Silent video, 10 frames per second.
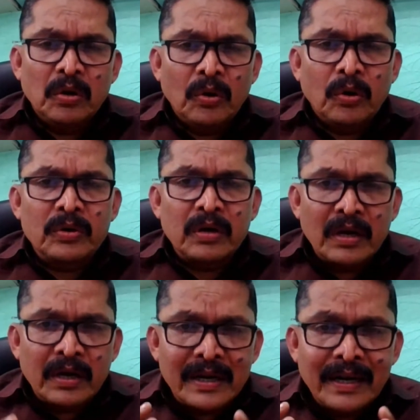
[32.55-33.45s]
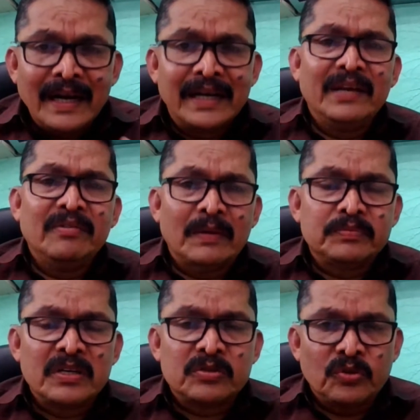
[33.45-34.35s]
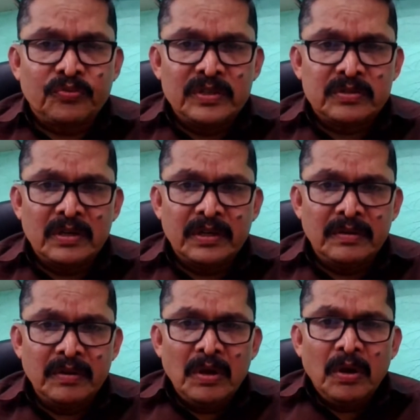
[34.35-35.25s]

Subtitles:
or relative absence of insulin,